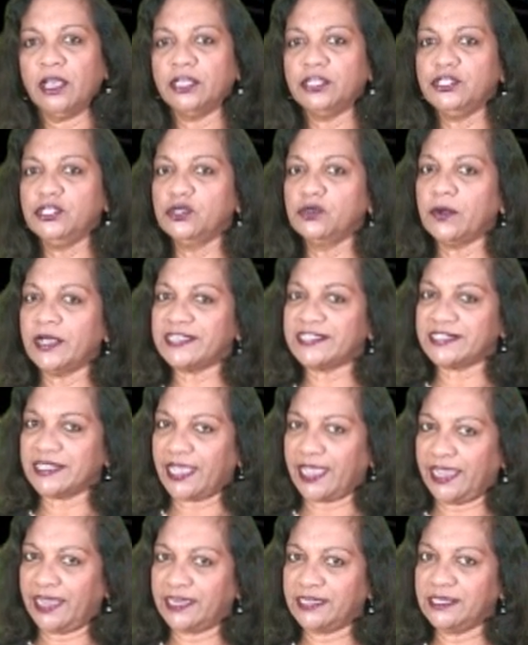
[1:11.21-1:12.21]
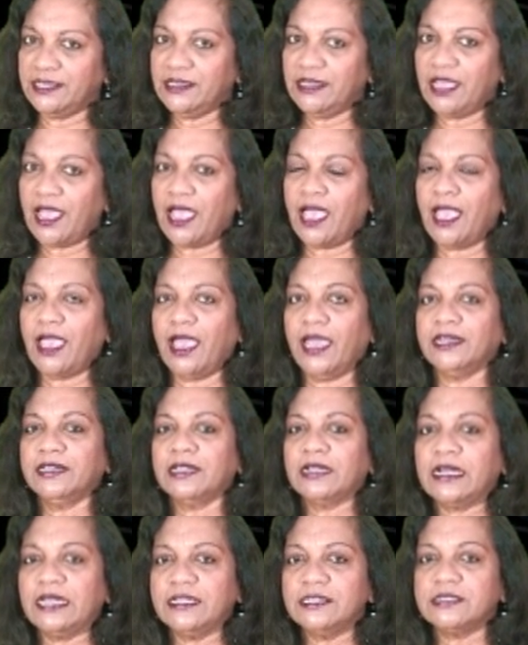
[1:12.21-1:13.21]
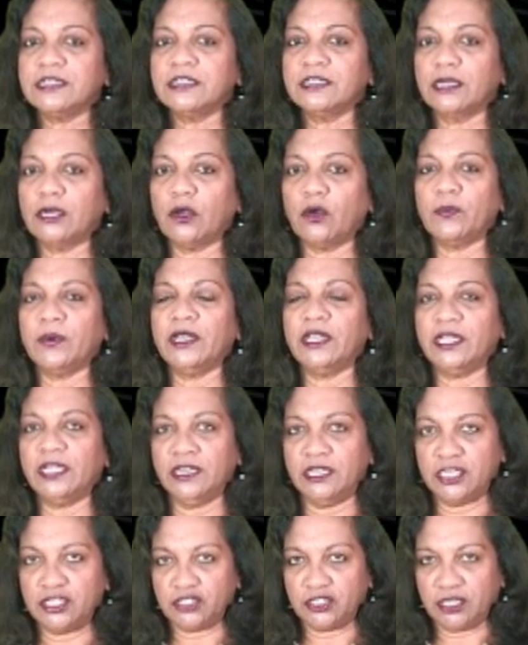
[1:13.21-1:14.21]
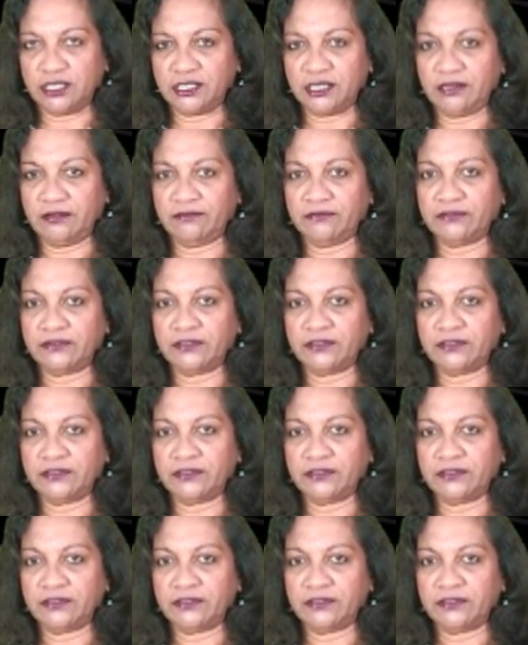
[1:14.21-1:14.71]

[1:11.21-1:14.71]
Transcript: USAID, and Clinton Global Initiative.